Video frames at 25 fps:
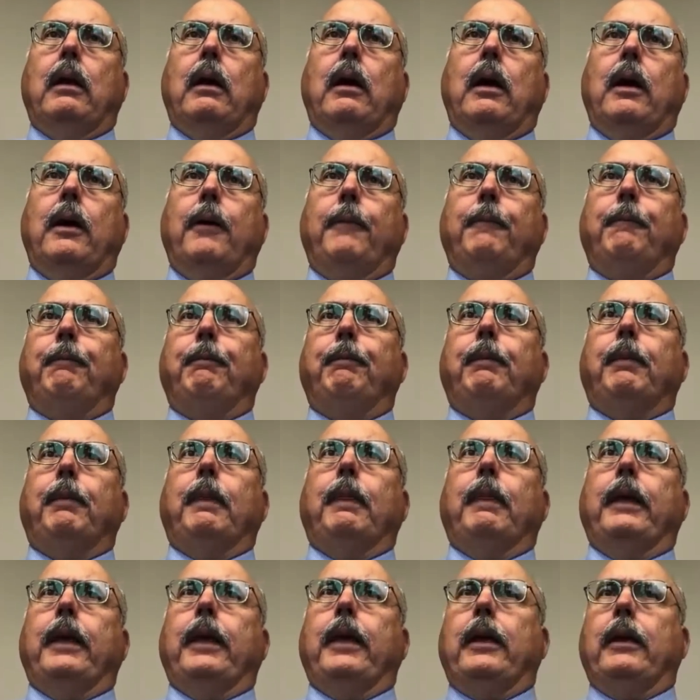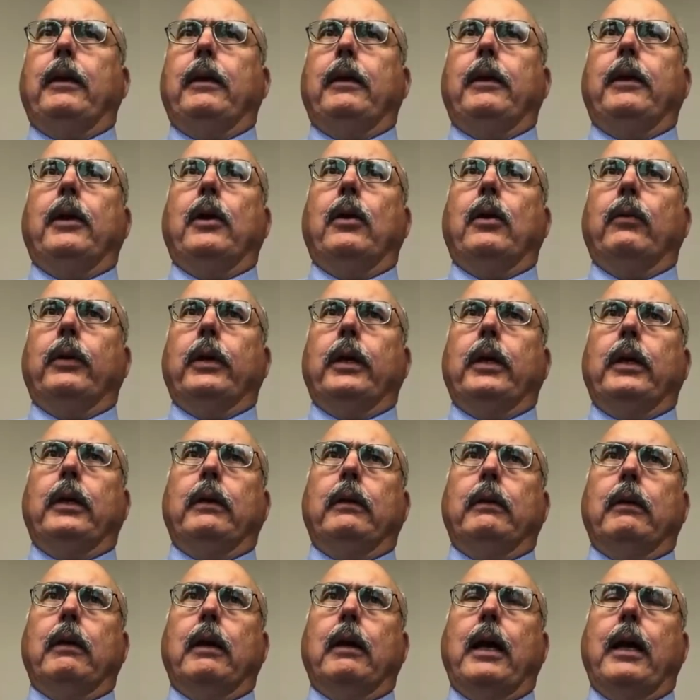uh, the you know
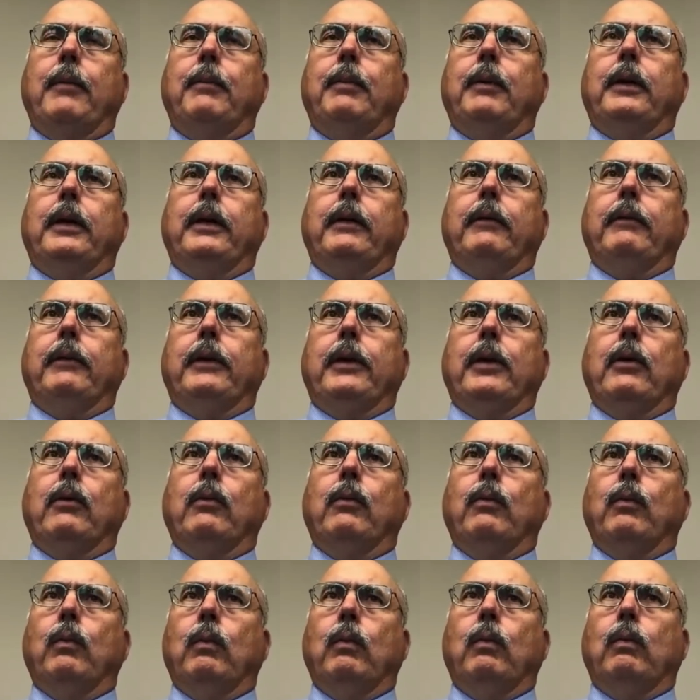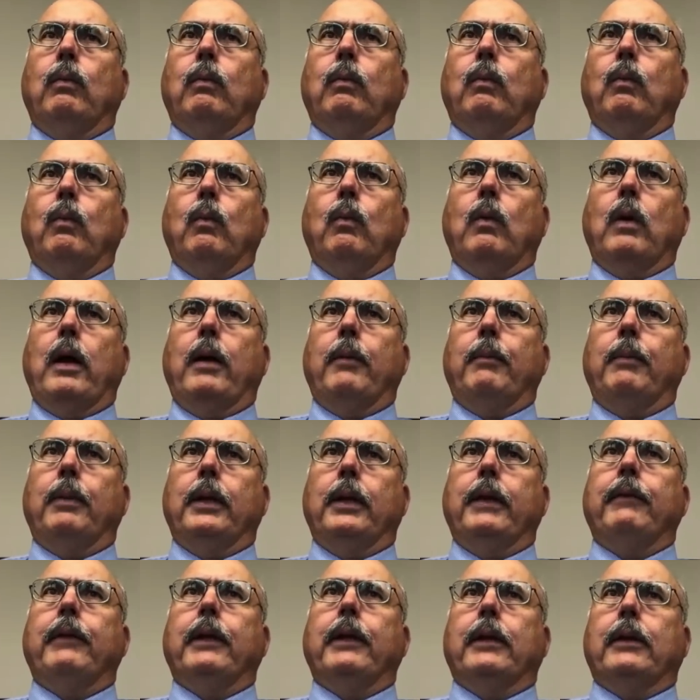the I believe you know I
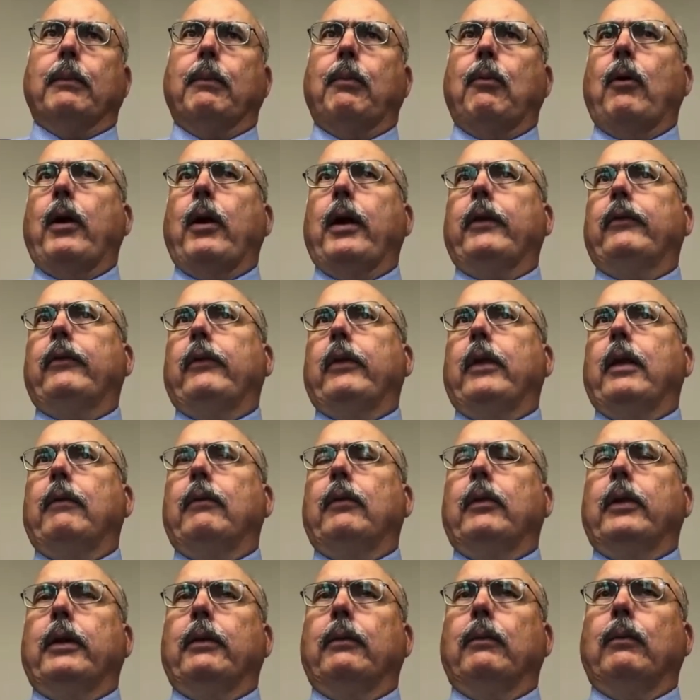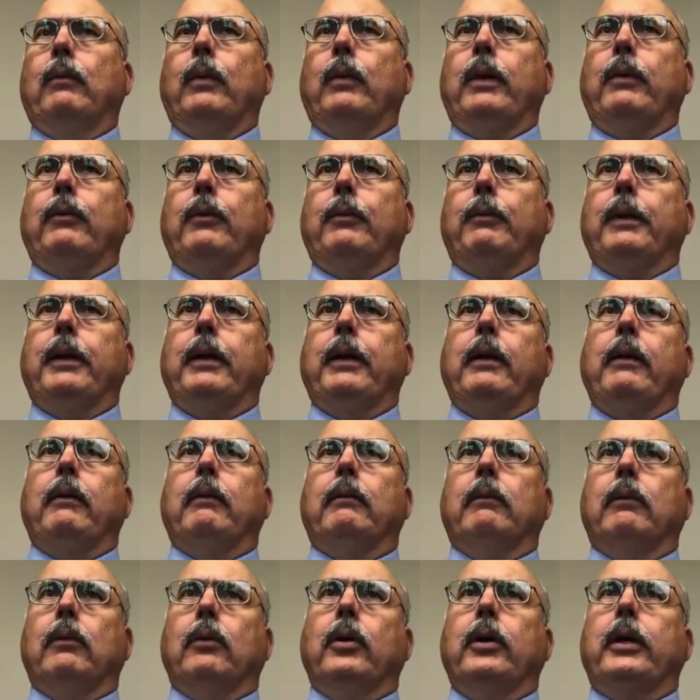believe that the price level that we would be
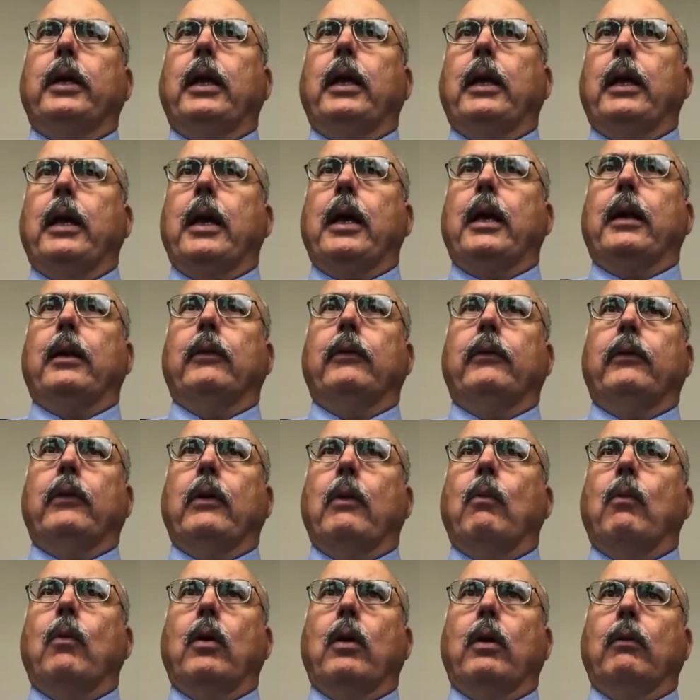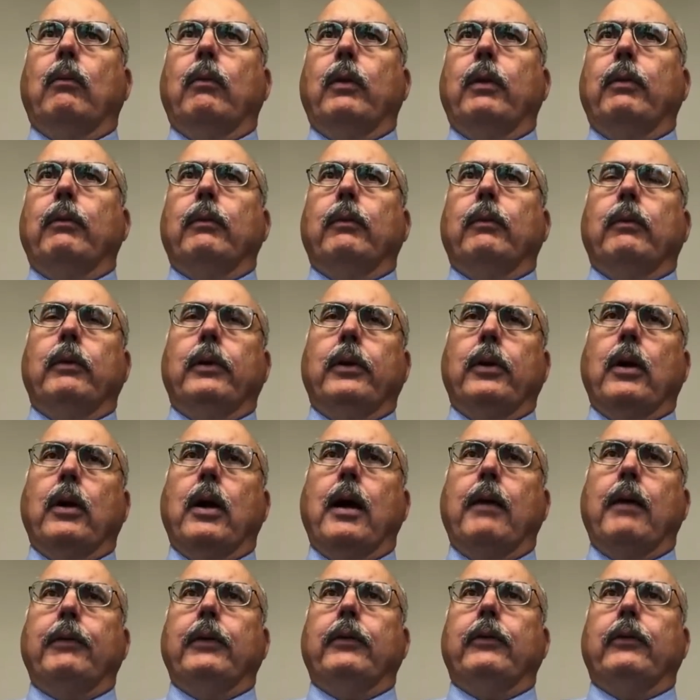looking at is somewhere we you know
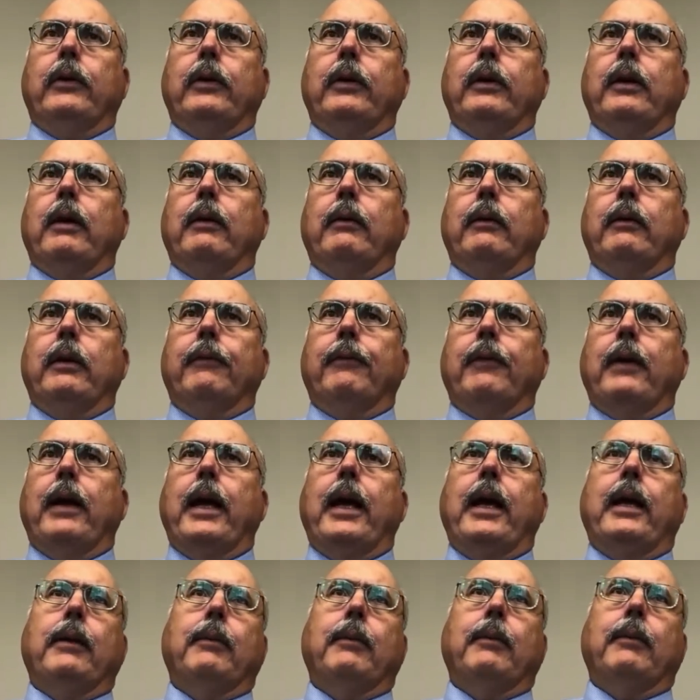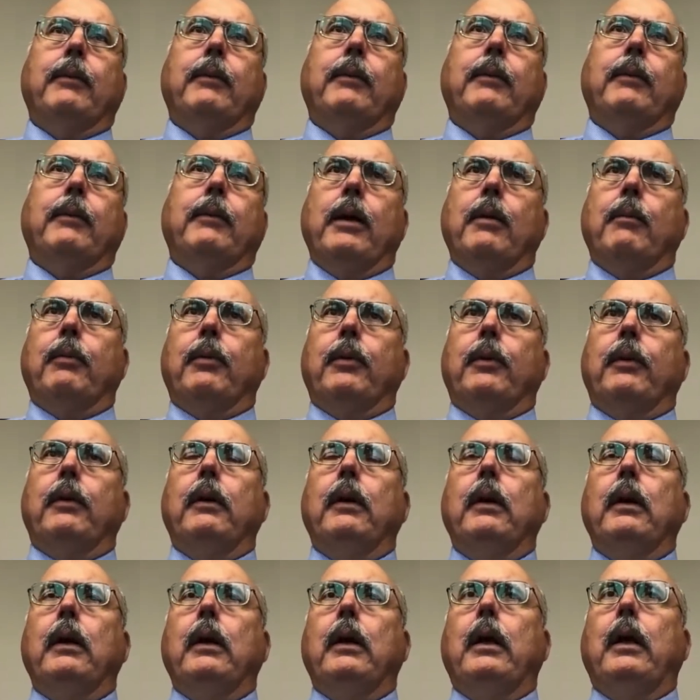obviously uh, if I had to pin a number,
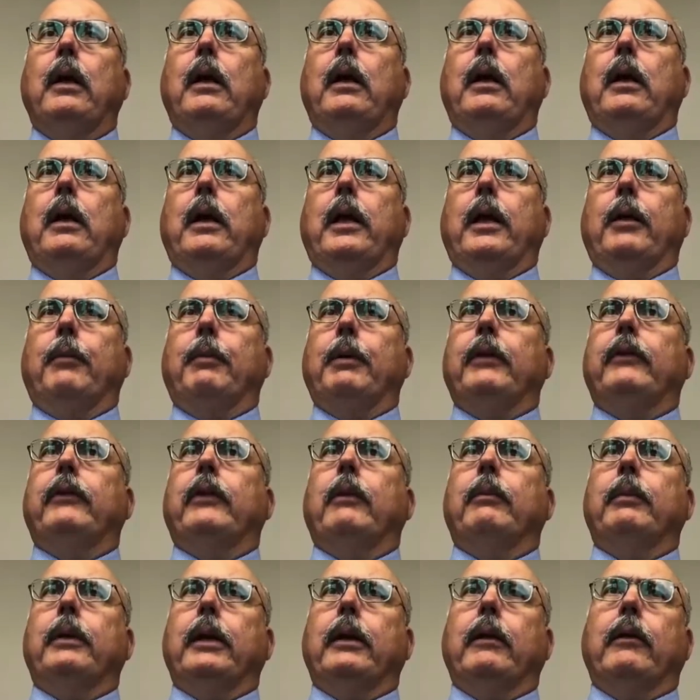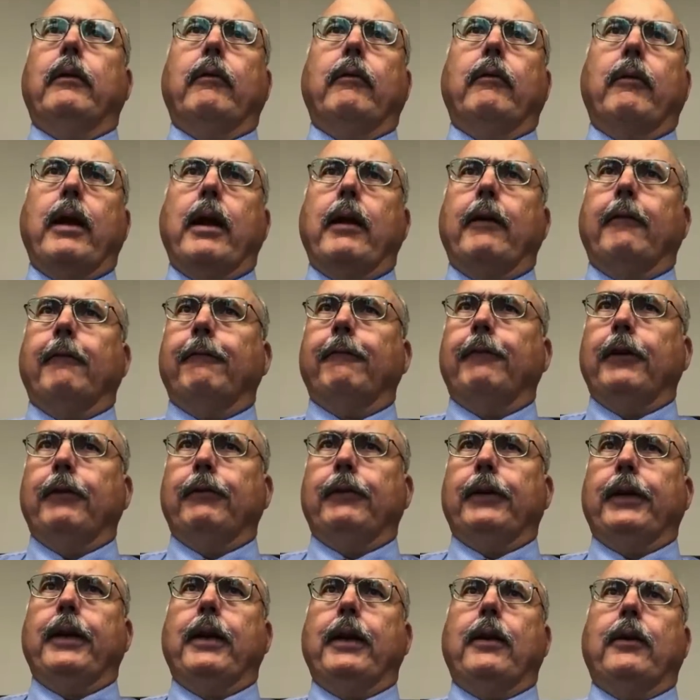it'd be something around
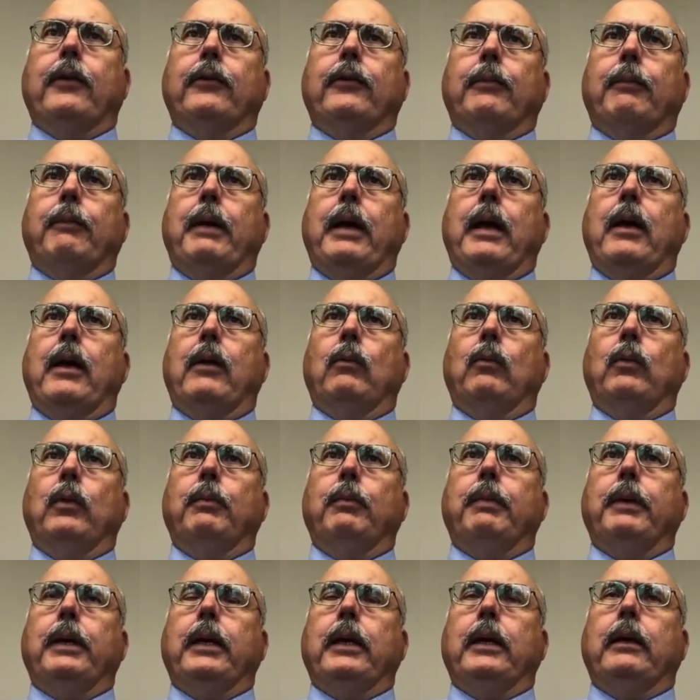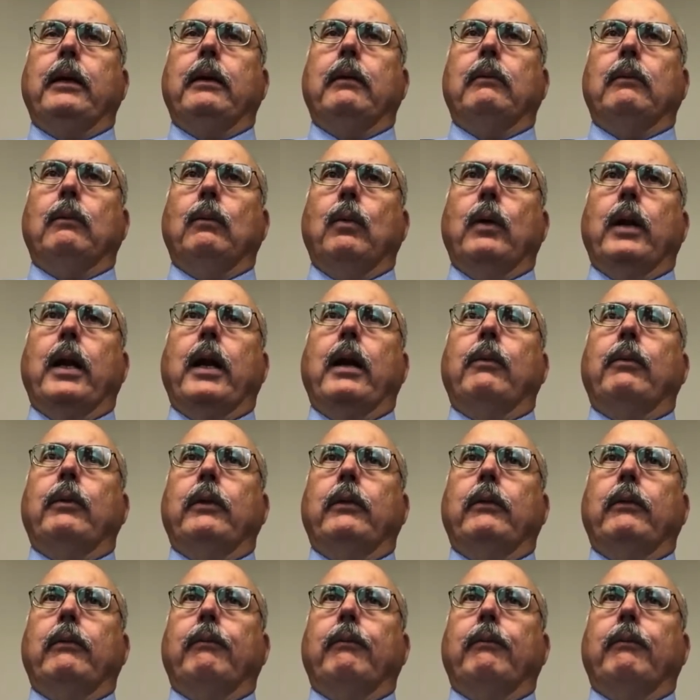fifty dollars a pound would be what I would.